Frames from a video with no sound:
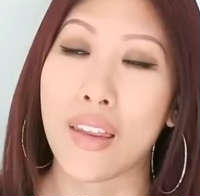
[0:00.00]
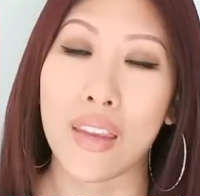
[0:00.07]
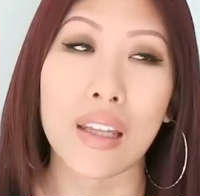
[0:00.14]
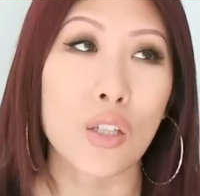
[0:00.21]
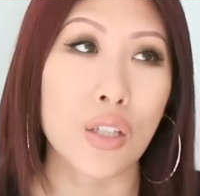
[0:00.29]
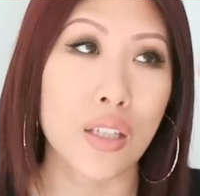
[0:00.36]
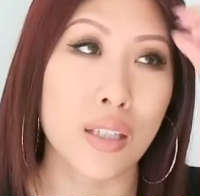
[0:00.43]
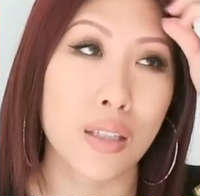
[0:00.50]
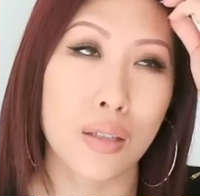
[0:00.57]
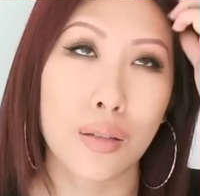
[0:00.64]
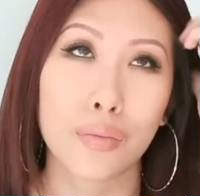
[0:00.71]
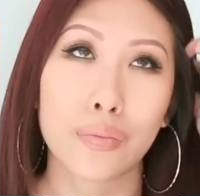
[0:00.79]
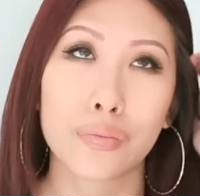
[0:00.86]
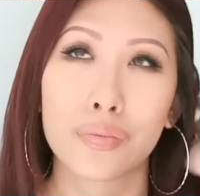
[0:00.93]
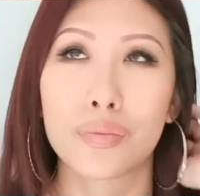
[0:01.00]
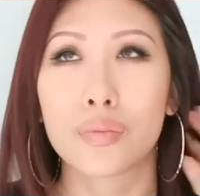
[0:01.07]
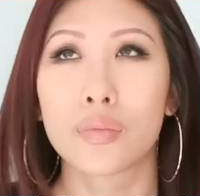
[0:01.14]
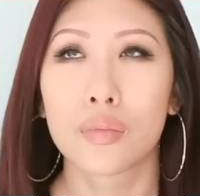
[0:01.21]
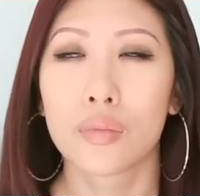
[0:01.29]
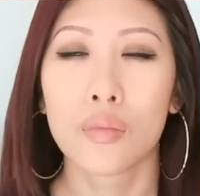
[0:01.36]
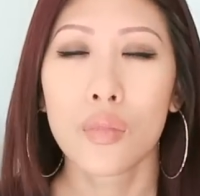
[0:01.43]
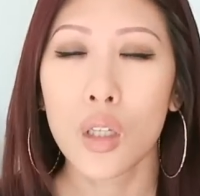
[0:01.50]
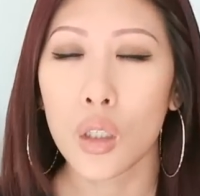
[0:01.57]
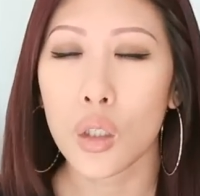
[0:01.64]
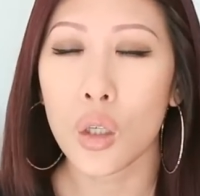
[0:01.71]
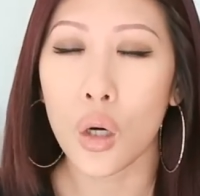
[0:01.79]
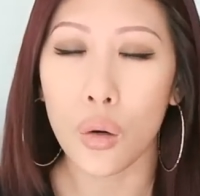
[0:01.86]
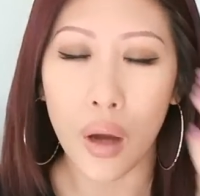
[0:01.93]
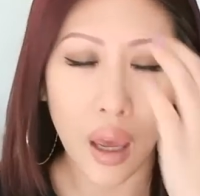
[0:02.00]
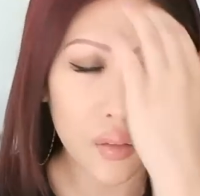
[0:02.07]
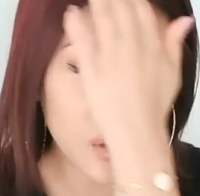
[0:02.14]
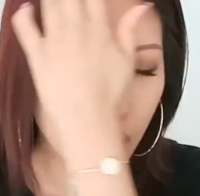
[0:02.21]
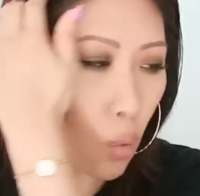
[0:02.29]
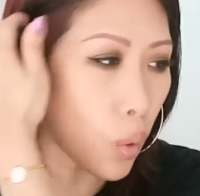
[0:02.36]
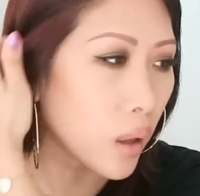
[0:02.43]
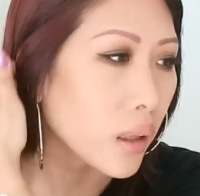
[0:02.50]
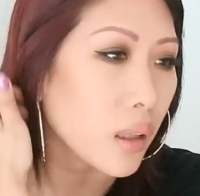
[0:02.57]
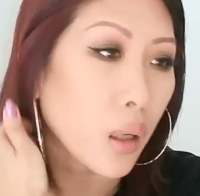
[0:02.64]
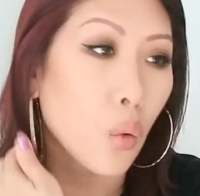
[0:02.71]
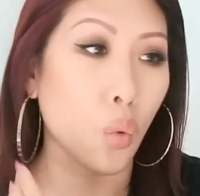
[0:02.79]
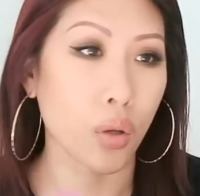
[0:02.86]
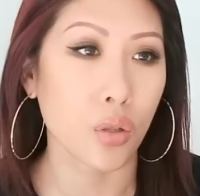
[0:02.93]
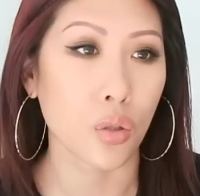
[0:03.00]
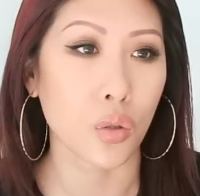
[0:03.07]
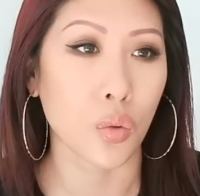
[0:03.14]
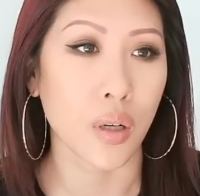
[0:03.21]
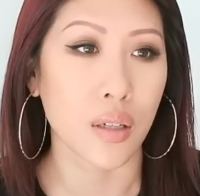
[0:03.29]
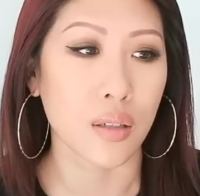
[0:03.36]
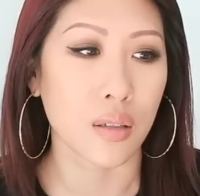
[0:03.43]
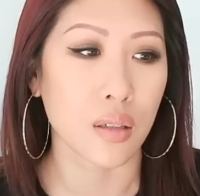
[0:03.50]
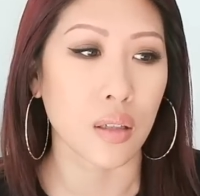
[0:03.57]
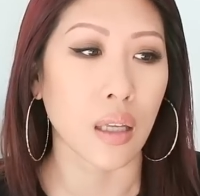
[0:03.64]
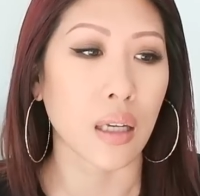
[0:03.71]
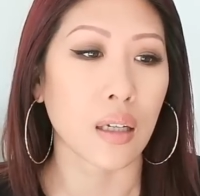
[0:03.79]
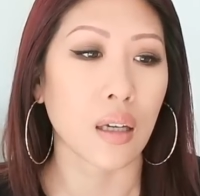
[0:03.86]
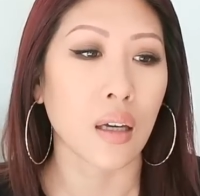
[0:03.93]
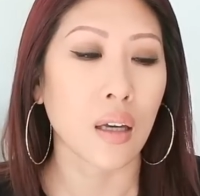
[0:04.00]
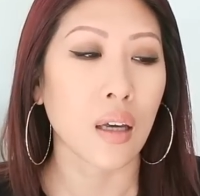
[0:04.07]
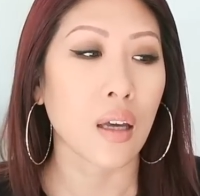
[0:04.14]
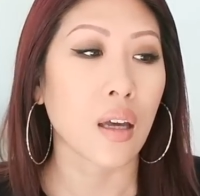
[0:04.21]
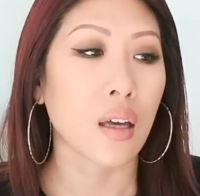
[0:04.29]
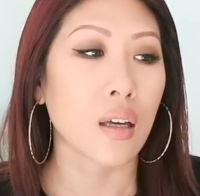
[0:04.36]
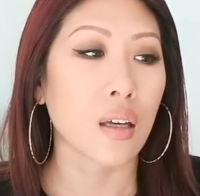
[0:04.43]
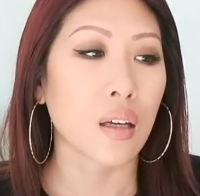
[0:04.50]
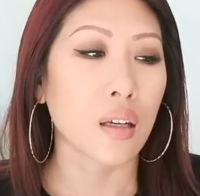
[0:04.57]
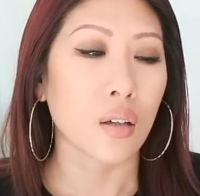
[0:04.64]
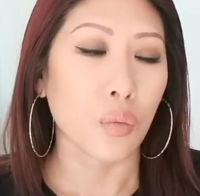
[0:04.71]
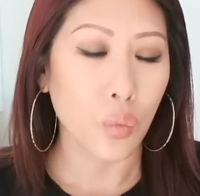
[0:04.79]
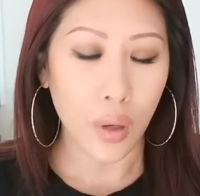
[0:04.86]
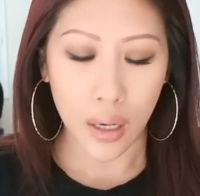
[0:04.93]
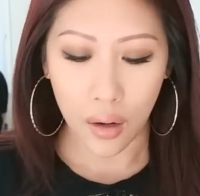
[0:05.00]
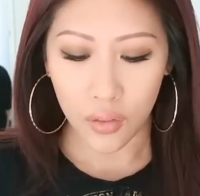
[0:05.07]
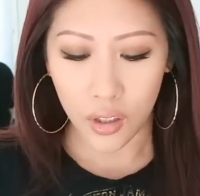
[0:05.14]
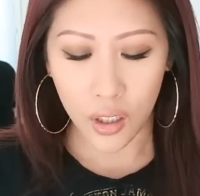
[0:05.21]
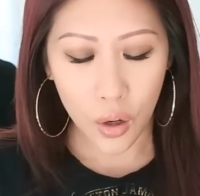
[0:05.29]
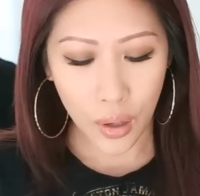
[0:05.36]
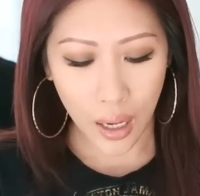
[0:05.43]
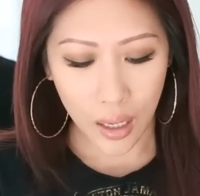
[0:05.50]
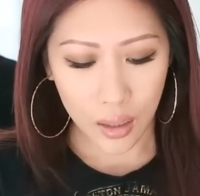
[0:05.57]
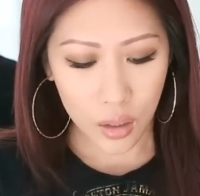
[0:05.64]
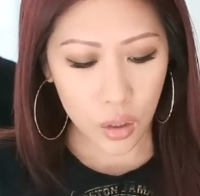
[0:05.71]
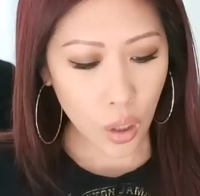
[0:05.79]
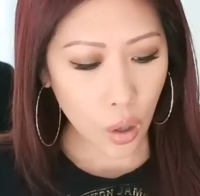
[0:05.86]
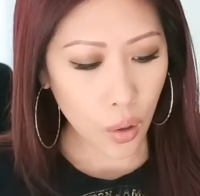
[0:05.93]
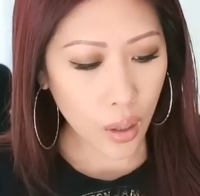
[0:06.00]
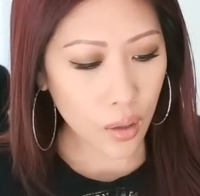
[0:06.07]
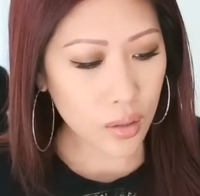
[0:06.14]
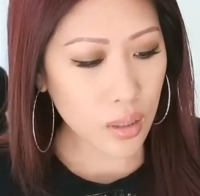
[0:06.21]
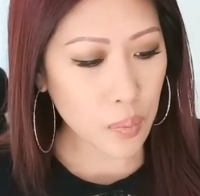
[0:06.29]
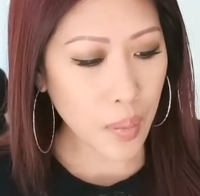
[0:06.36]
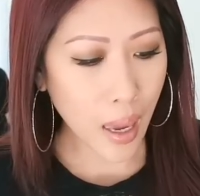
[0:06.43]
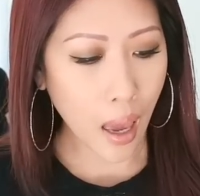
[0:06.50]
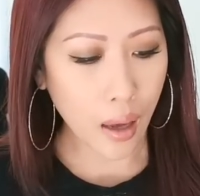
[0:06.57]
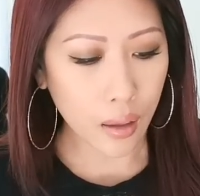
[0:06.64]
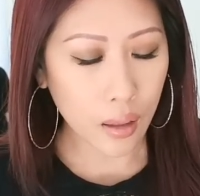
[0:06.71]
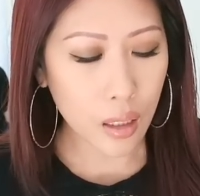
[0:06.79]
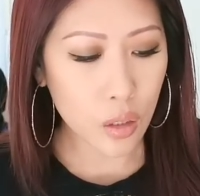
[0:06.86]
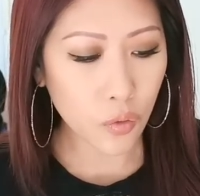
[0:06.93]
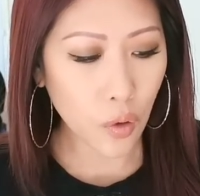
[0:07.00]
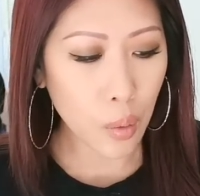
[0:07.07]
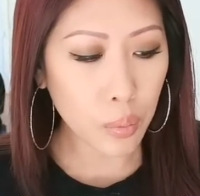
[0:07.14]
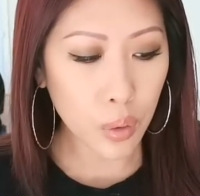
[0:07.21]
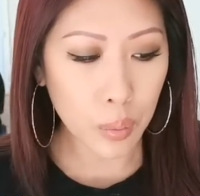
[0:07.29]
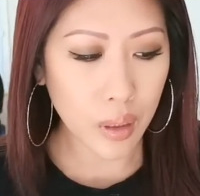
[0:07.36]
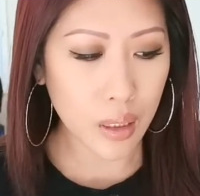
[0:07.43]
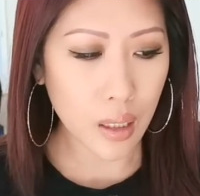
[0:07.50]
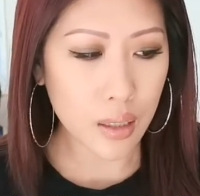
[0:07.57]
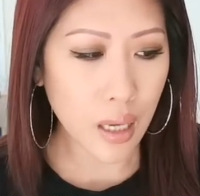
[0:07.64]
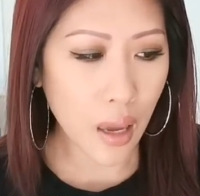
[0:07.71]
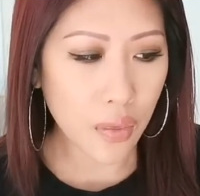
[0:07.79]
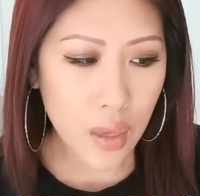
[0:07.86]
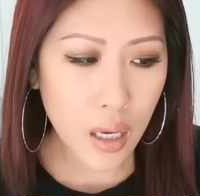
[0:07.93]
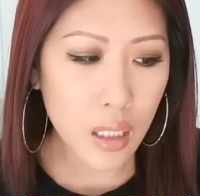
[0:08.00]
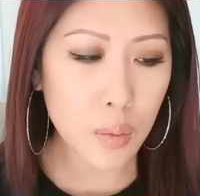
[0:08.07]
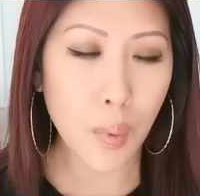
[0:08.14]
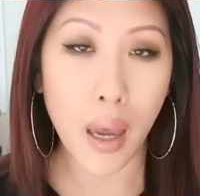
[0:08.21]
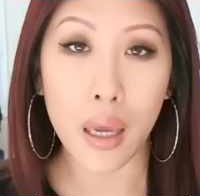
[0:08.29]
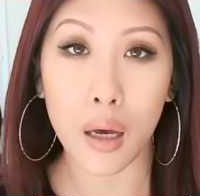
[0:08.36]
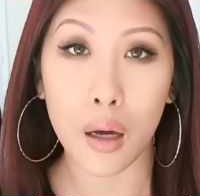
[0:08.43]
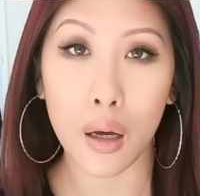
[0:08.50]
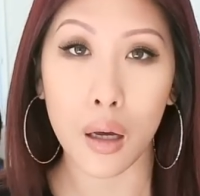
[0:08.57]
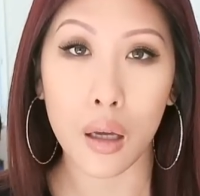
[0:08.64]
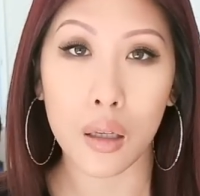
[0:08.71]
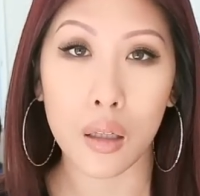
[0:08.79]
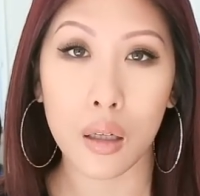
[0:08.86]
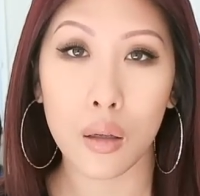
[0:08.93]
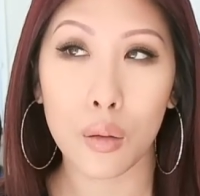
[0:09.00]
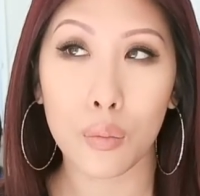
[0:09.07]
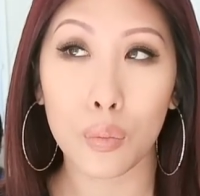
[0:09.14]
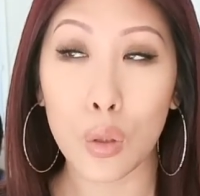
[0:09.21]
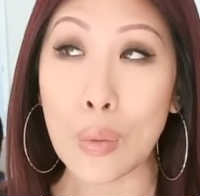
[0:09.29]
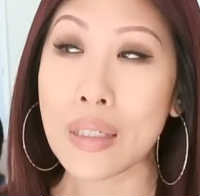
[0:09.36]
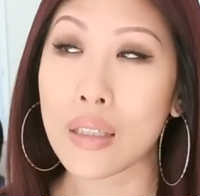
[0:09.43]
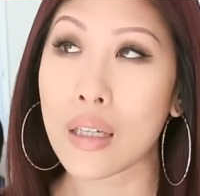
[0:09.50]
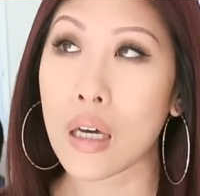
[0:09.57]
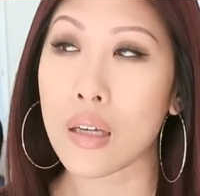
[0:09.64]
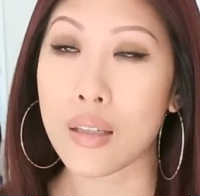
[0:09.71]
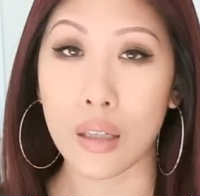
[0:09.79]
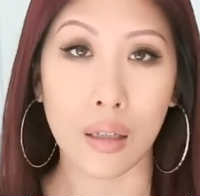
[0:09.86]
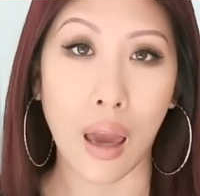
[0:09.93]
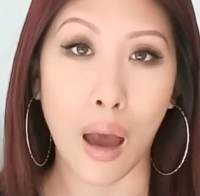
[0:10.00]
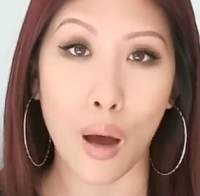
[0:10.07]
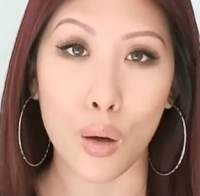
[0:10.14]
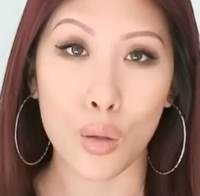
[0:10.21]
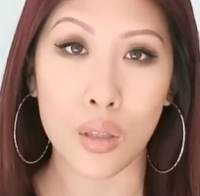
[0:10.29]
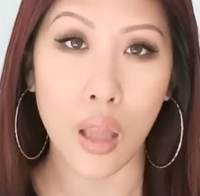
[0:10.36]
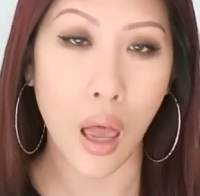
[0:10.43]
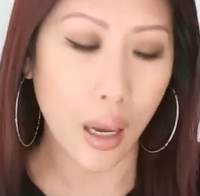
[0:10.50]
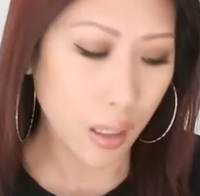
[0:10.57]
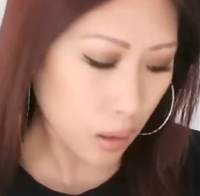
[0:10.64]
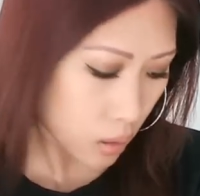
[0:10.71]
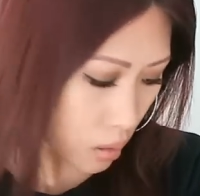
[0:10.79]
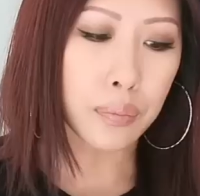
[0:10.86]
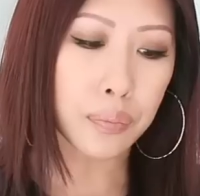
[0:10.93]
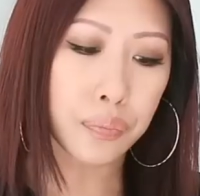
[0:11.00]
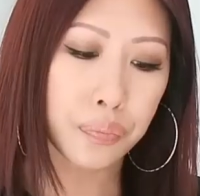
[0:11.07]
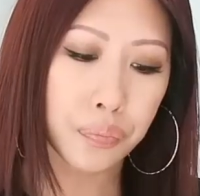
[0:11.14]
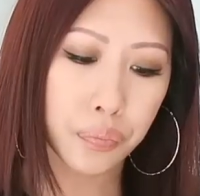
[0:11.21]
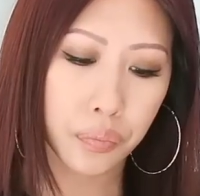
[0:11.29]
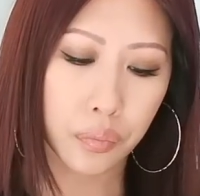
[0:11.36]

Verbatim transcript: and then just, you know, having it, wearing it like once or twice to like, whatever. Okay, so here's this bag. It's from Bloomingdale's. I think it's by uh, Bloomingdale's in-house line. Um,